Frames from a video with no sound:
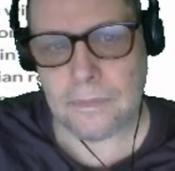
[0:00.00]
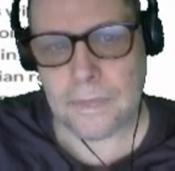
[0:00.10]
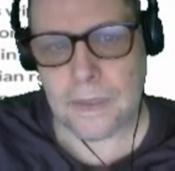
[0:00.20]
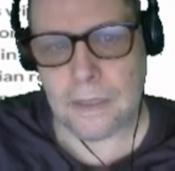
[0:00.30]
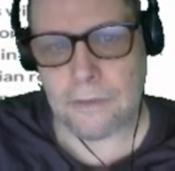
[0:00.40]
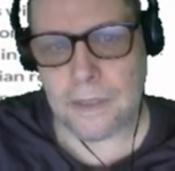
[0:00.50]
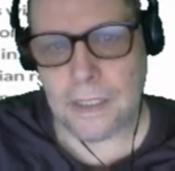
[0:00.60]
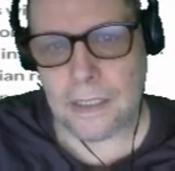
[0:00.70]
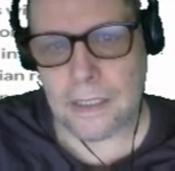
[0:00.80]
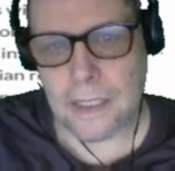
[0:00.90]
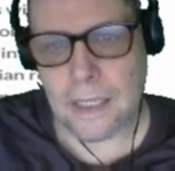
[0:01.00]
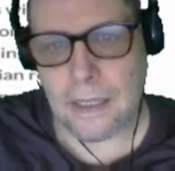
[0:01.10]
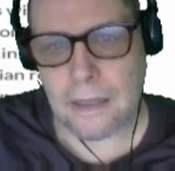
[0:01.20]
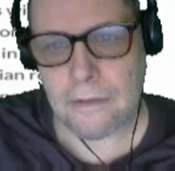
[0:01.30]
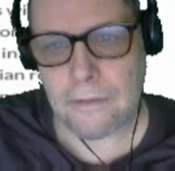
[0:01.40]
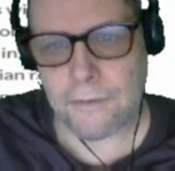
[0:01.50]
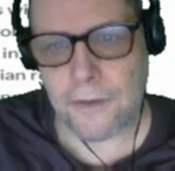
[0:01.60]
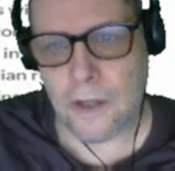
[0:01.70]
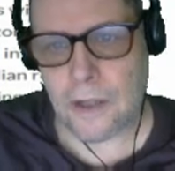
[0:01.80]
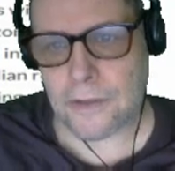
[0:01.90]
If Italy
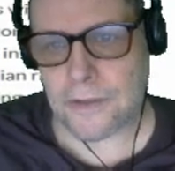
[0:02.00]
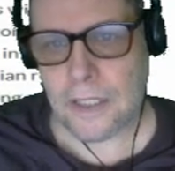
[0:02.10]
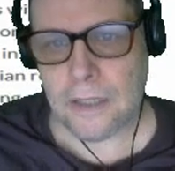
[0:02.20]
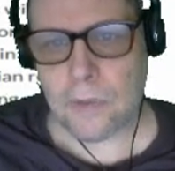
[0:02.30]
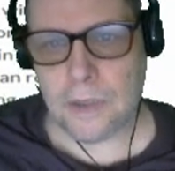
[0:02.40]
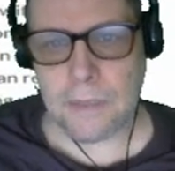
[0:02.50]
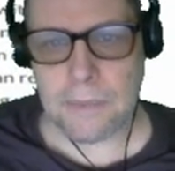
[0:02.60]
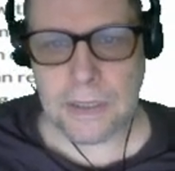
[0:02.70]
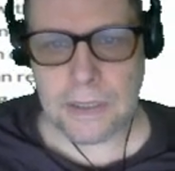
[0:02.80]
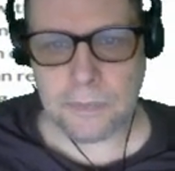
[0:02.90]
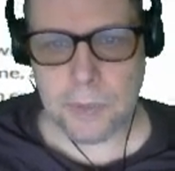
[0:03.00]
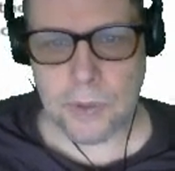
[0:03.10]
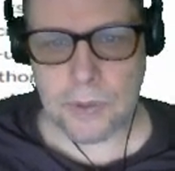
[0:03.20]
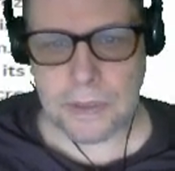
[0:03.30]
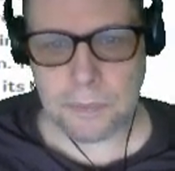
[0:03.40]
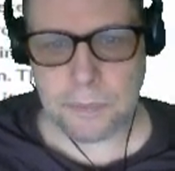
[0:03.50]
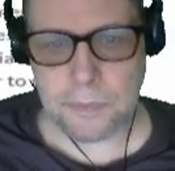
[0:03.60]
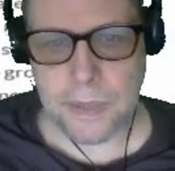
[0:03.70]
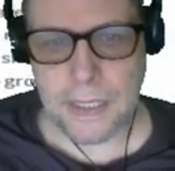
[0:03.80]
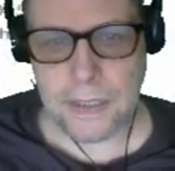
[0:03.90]
falls, well, let me just pull this
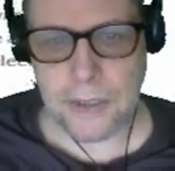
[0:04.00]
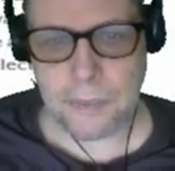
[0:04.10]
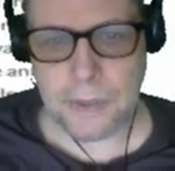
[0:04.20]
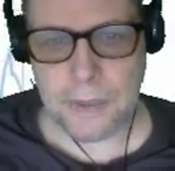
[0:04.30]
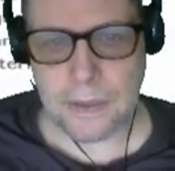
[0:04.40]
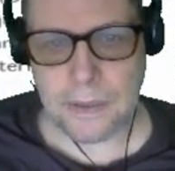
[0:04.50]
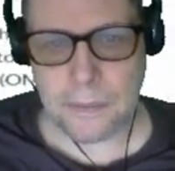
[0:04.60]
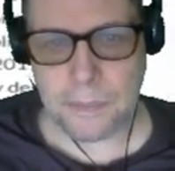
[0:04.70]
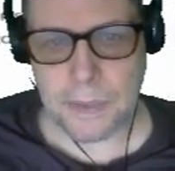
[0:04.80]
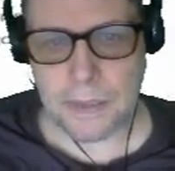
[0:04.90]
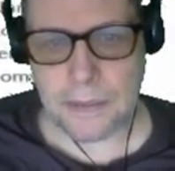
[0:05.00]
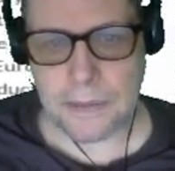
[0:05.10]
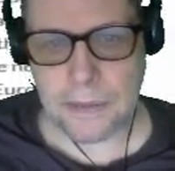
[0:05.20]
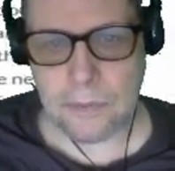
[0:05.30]
page up here a little bit and see